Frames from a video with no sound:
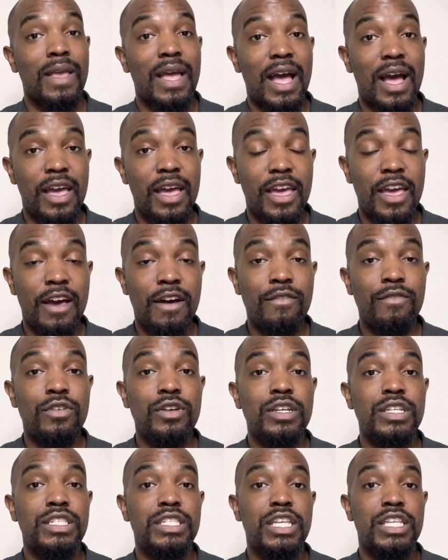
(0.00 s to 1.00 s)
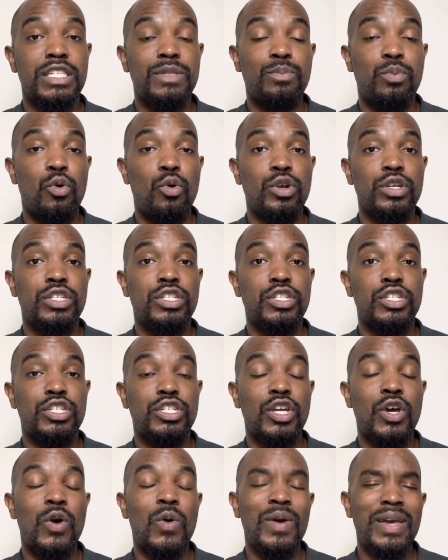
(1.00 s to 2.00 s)
However, since Porsche
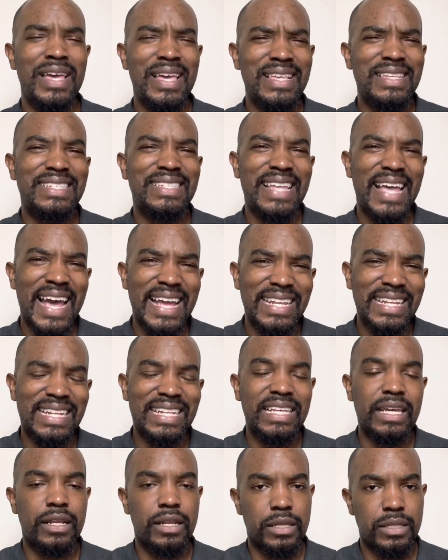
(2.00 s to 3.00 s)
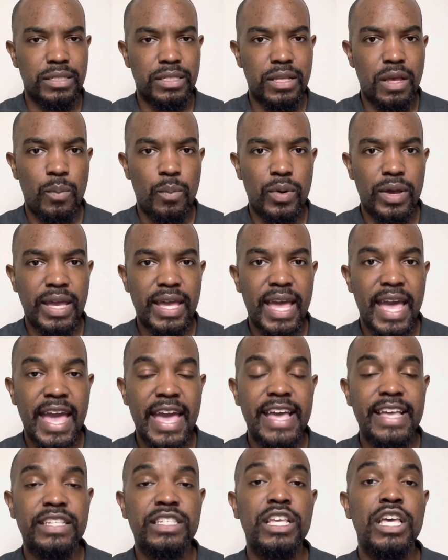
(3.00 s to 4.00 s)
show is technically an ensemble
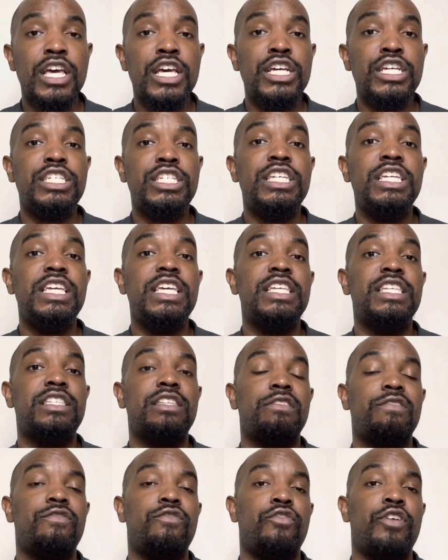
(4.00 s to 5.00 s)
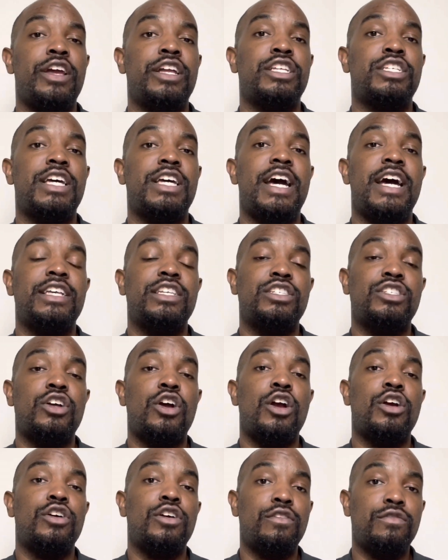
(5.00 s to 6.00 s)
cast, she is the franchise
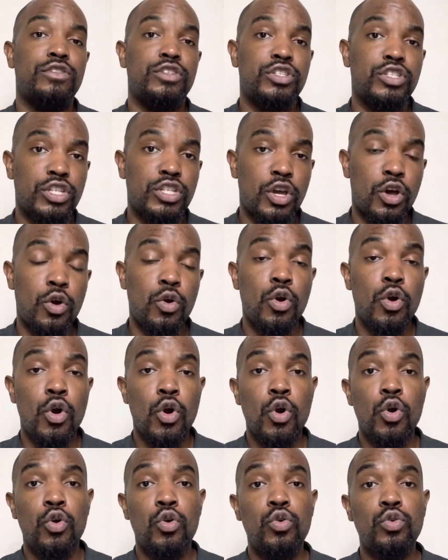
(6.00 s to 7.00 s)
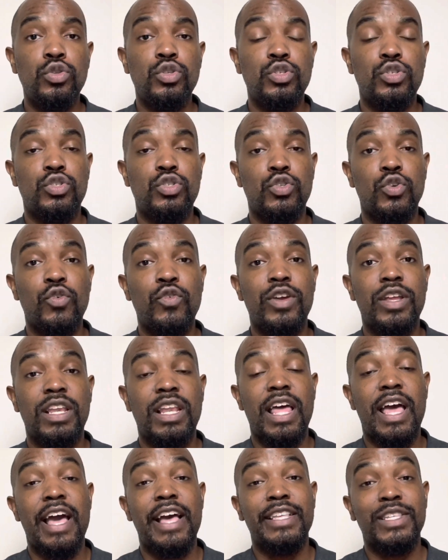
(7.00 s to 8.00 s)
star of the show, who the
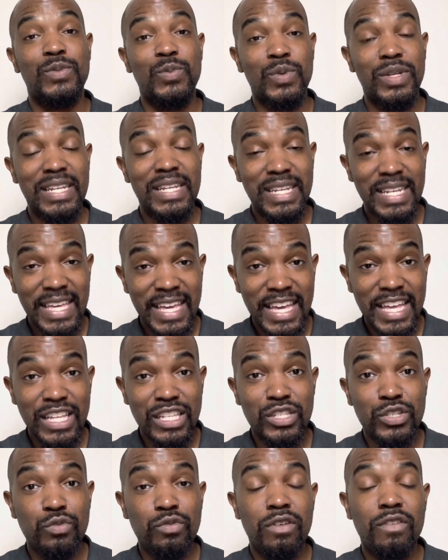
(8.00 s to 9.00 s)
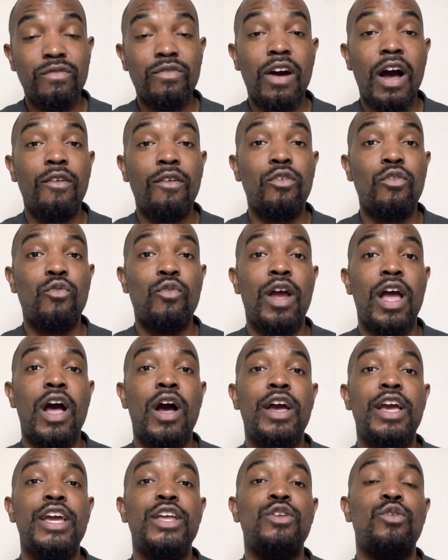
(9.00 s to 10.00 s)
storylines would need to revolve
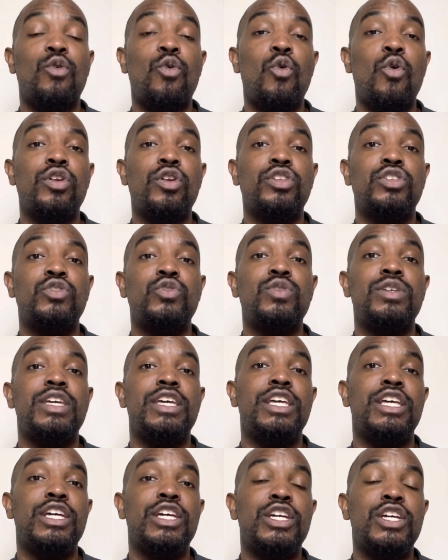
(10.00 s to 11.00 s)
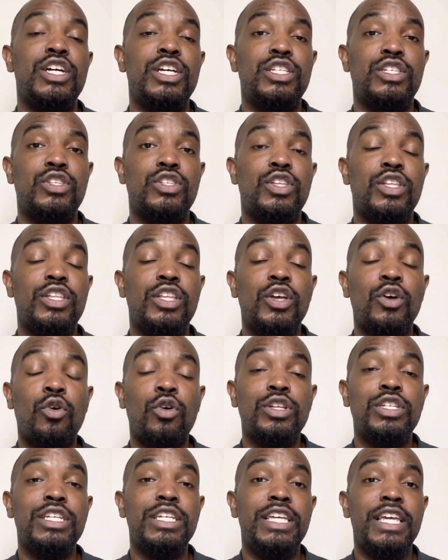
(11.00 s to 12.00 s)
around in order to get good,
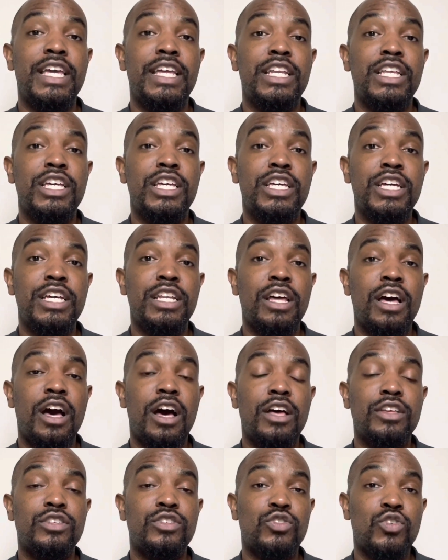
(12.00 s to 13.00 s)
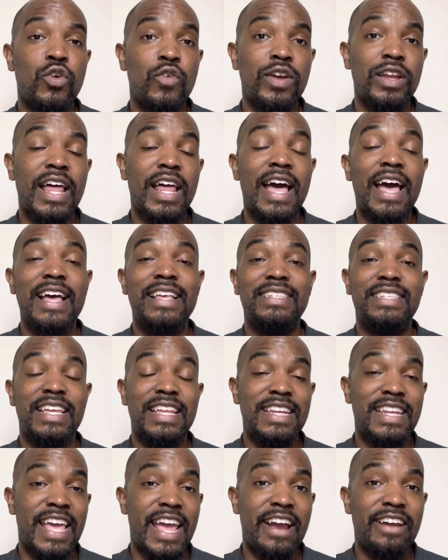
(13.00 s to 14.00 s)

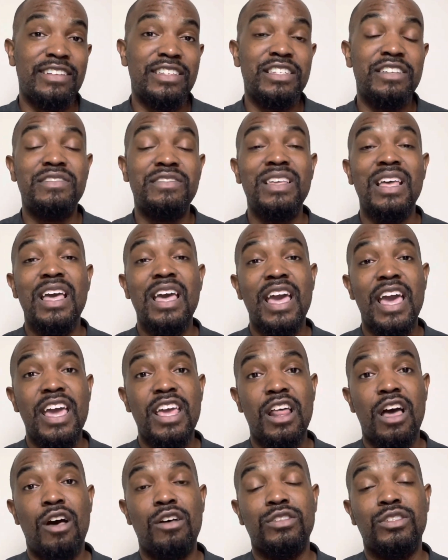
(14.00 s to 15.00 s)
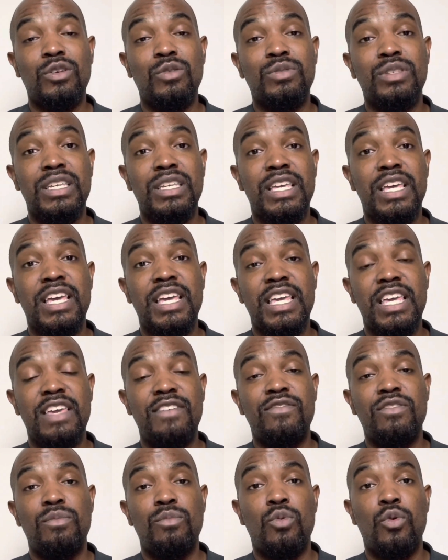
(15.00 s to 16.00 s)
storylines, narratives, and also to get
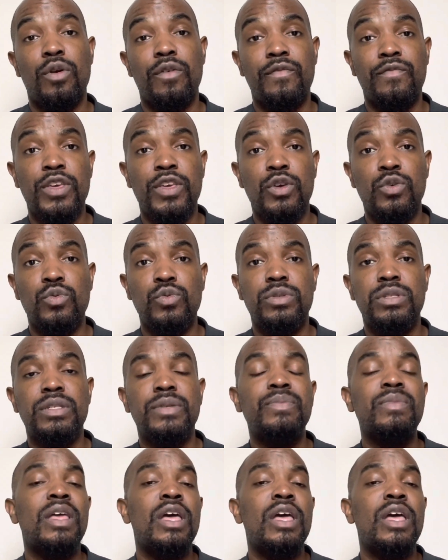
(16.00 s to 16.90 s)
even more views.